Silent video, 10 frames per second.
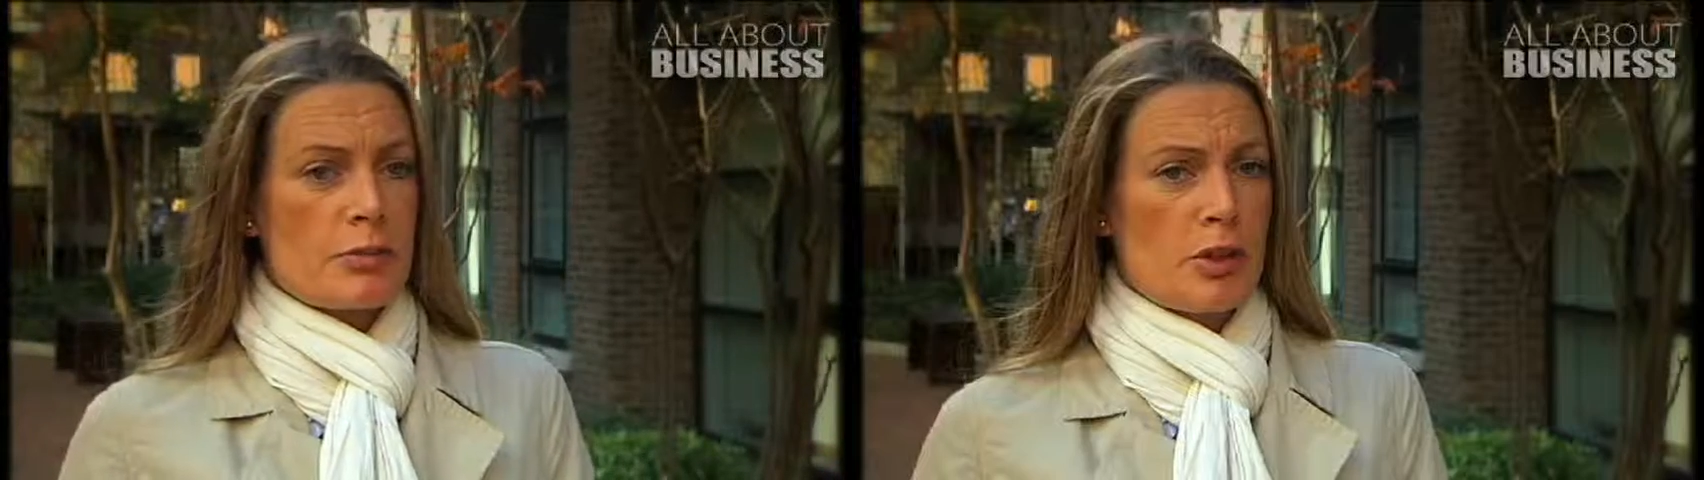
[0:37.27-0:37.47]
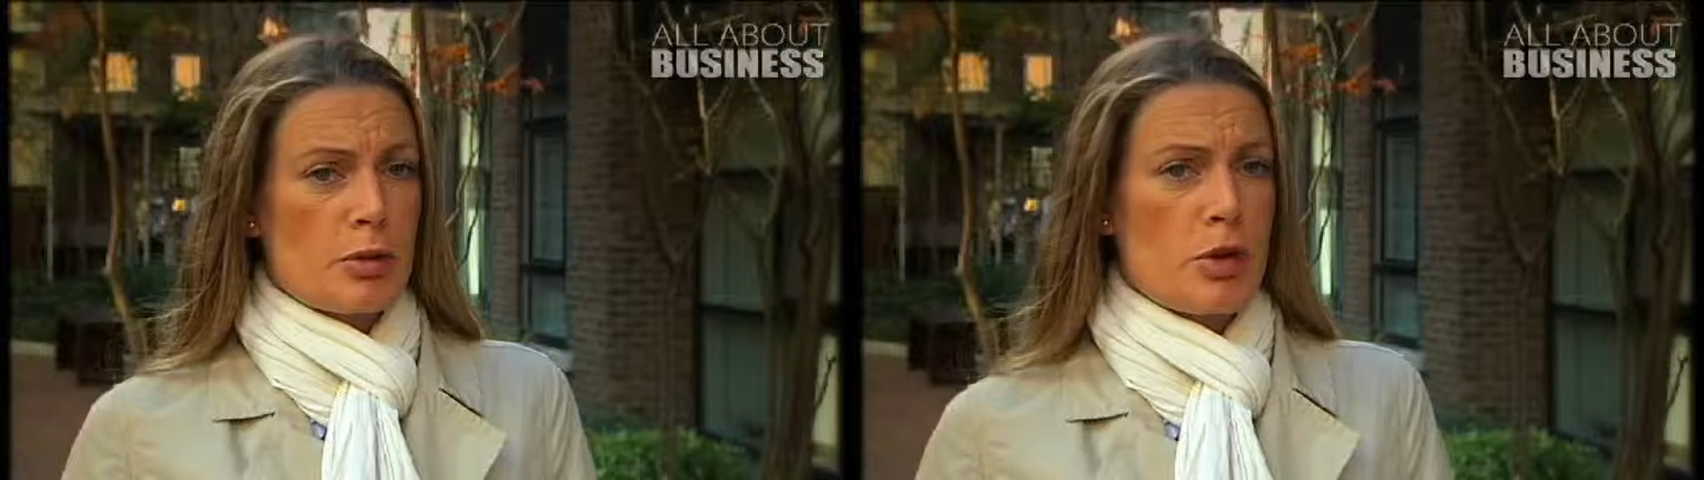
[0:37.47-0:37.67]

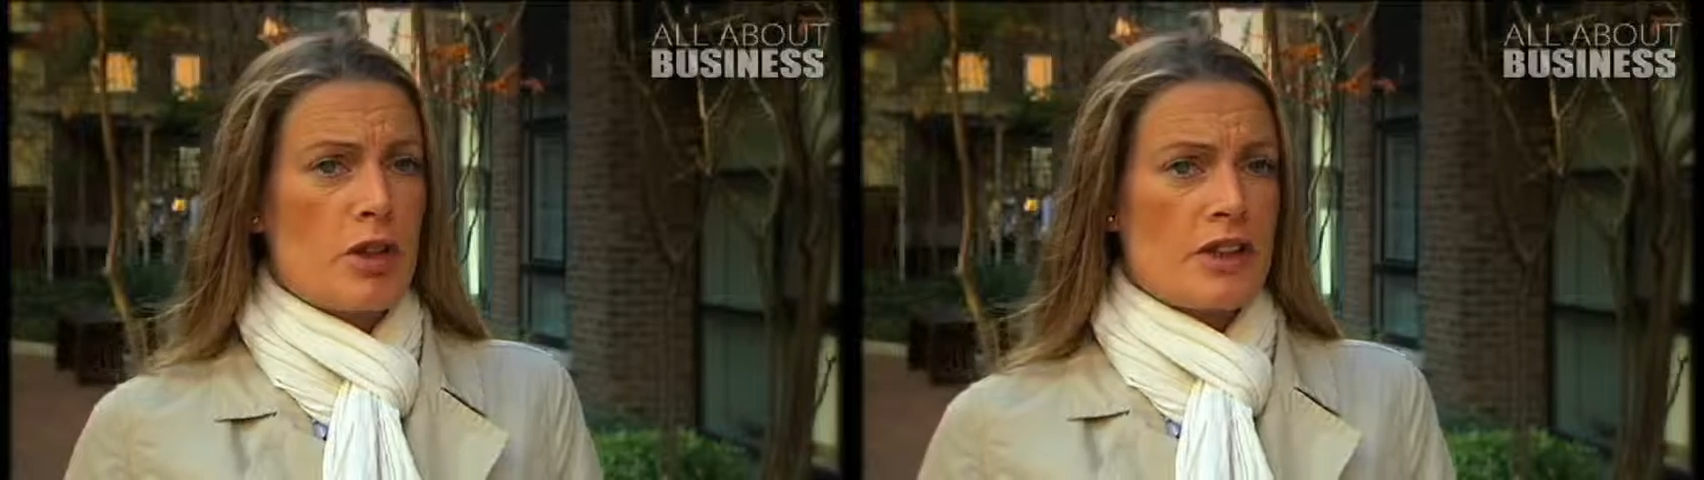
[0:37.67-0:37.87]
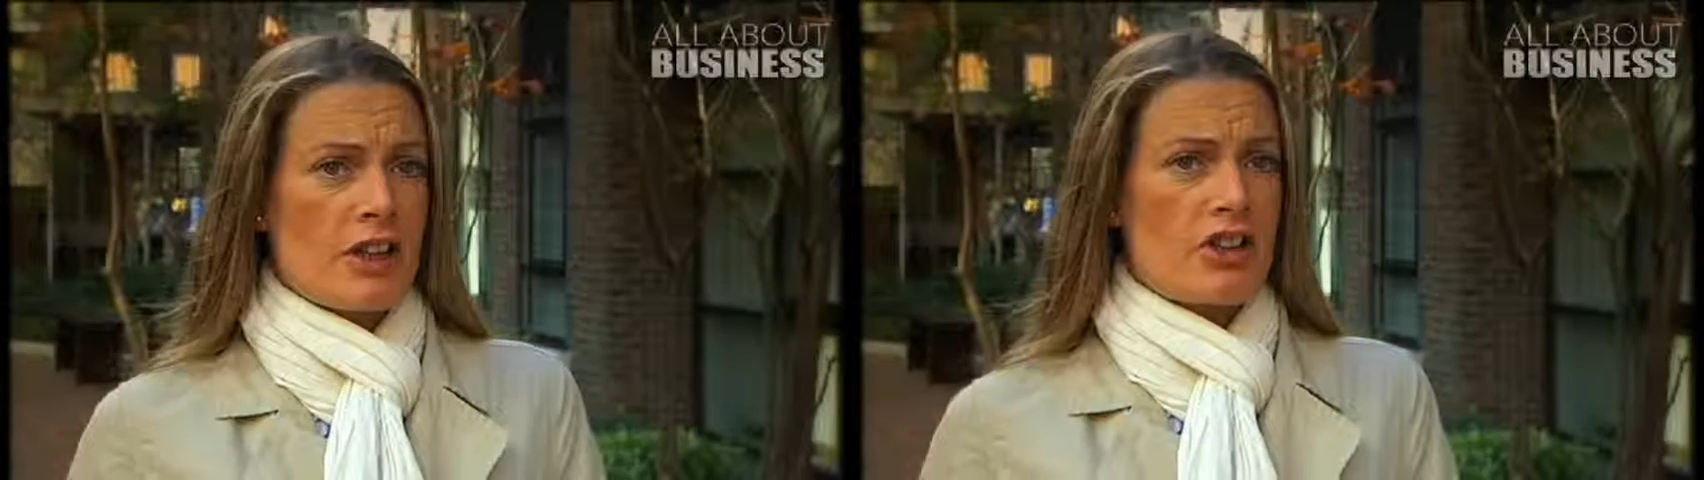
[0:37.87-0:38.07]
but it
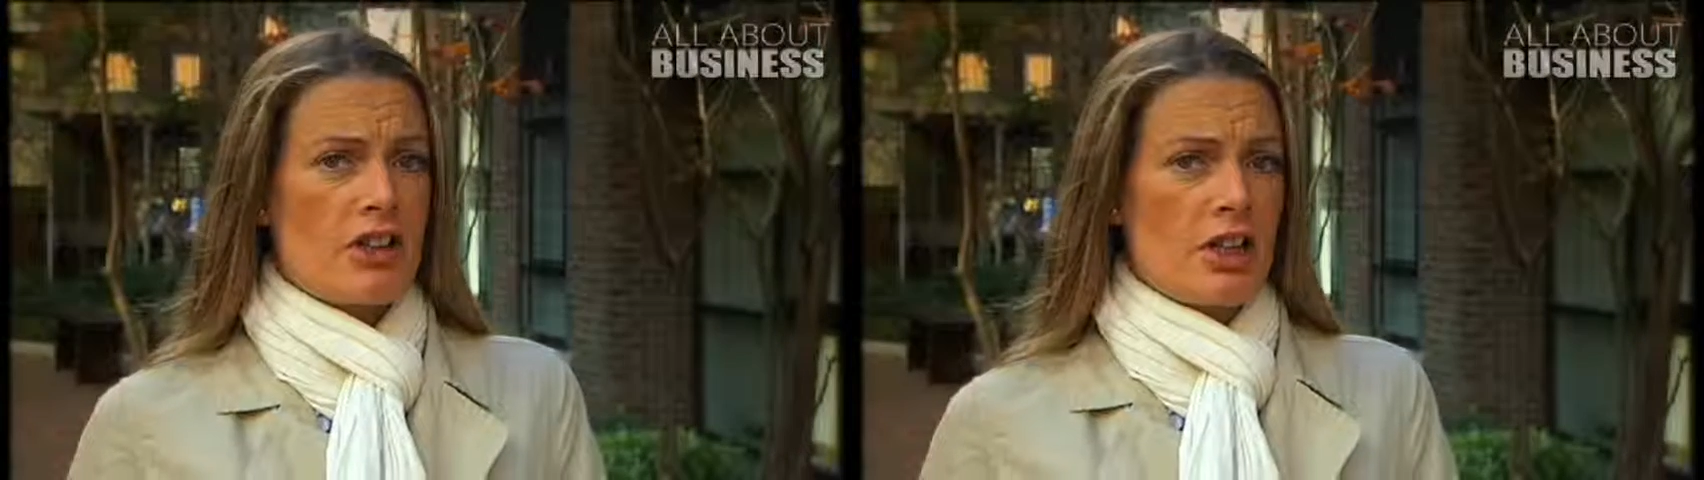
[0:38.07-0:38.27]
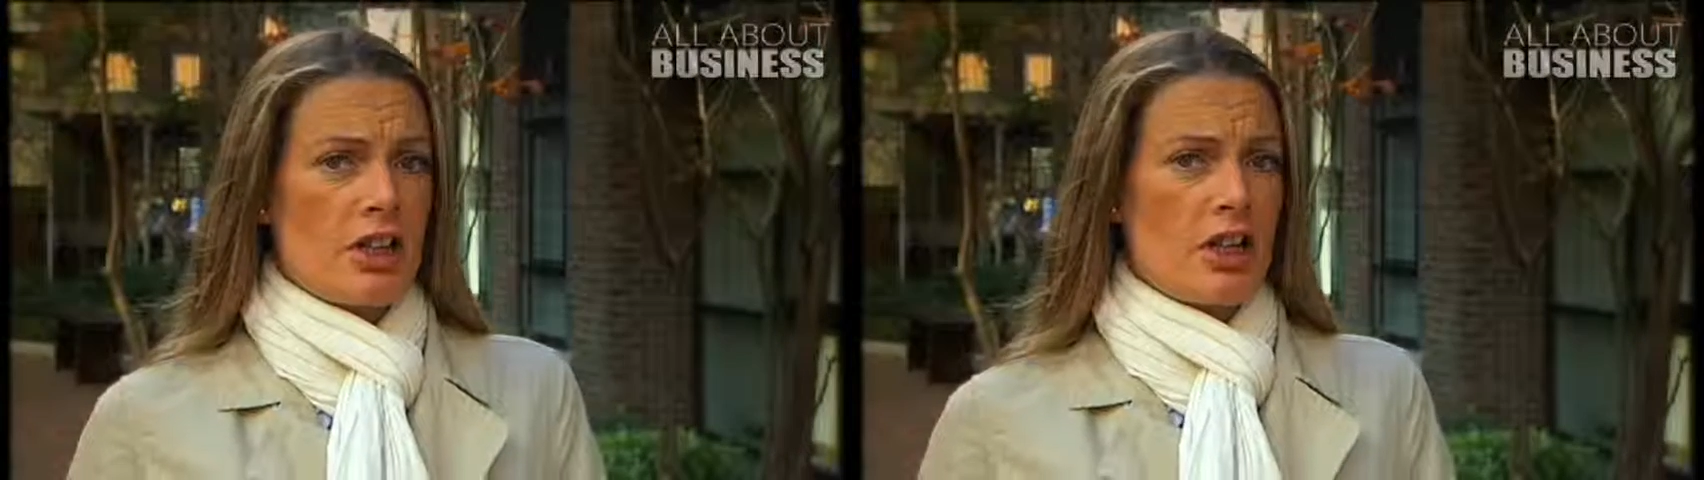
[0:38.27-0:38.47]
was
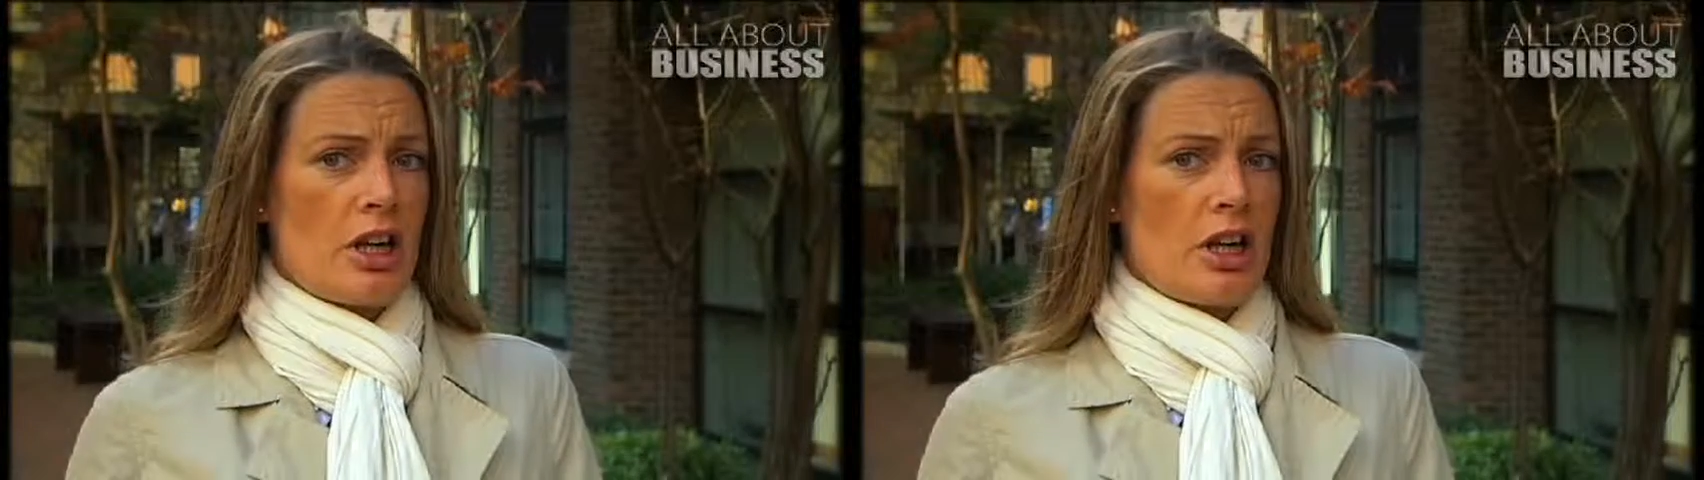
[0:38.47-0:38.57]
actually,